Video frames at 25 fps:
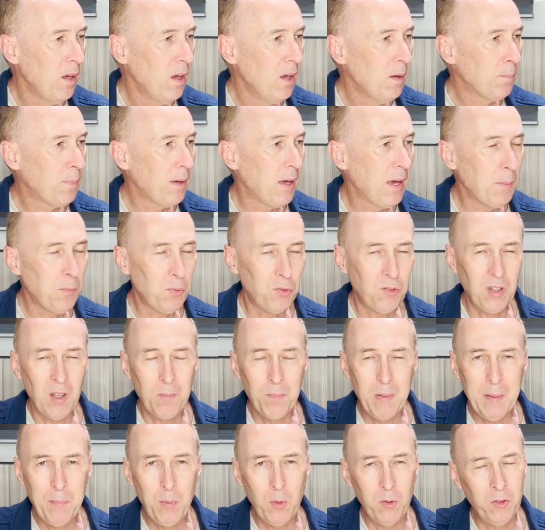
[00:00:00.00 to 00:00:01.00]
Perhaps some
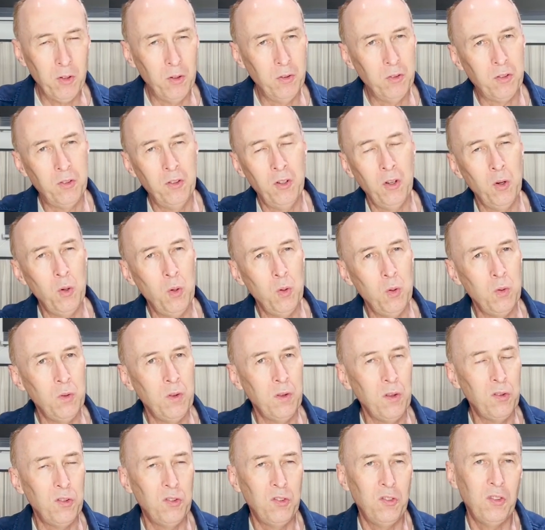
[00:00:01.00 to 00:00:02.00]
people don't know
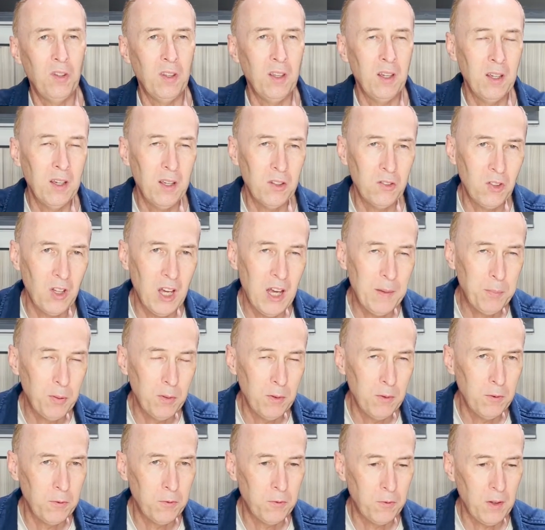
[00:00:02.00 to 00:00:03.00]
this type
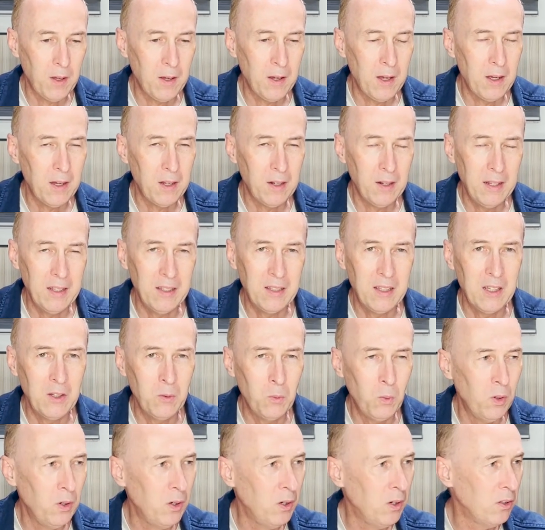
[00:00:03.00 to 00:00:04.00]
of linking
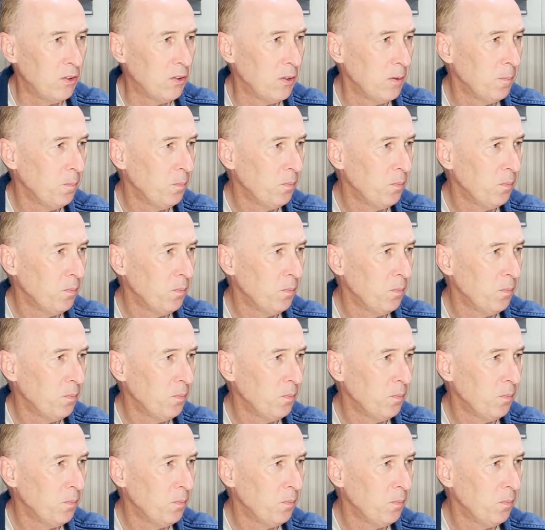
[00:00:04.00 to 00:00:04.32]
word.